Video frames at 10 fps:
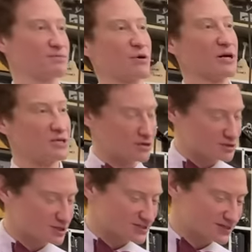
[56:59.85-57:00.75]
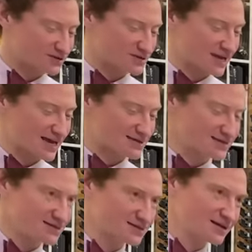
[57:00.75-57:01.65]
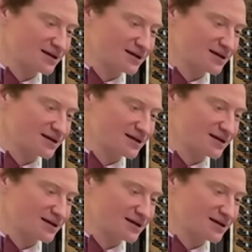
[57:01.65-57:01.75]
more energy into those gases,